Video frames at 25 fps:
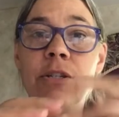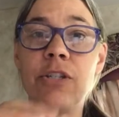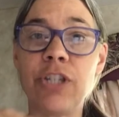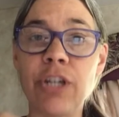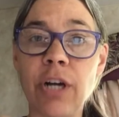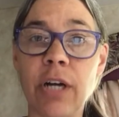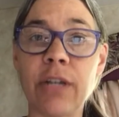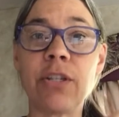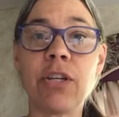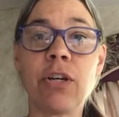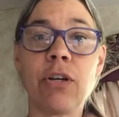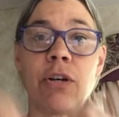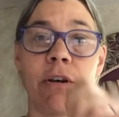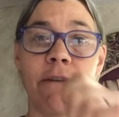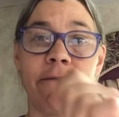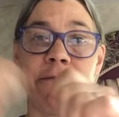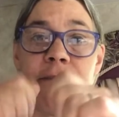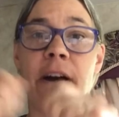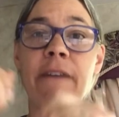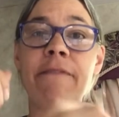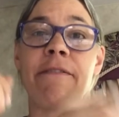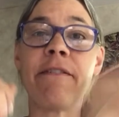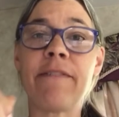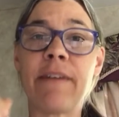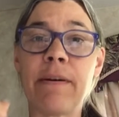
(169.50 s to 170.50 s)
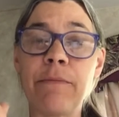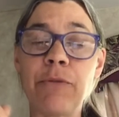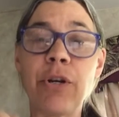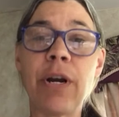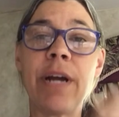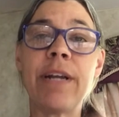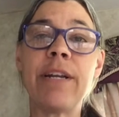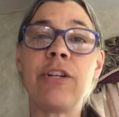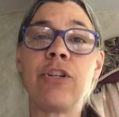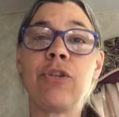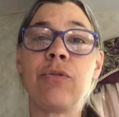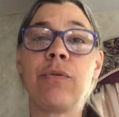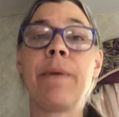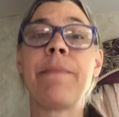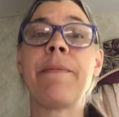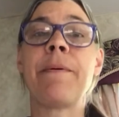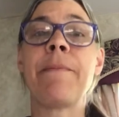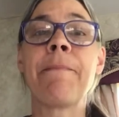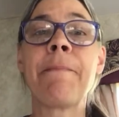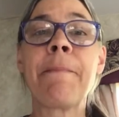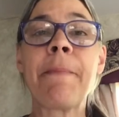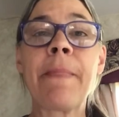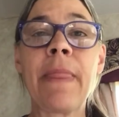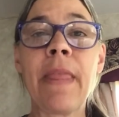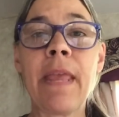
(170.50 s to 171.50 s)
chunks of hoof off if I'm trying to trim
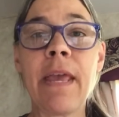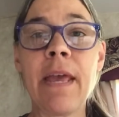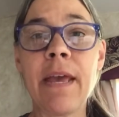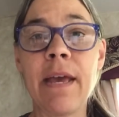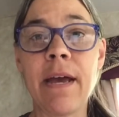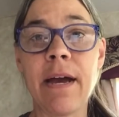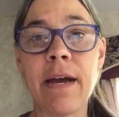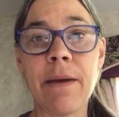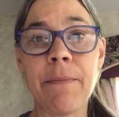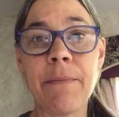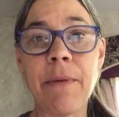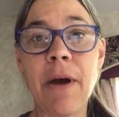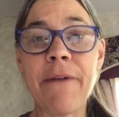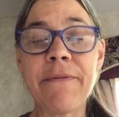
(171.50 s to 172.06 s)
them.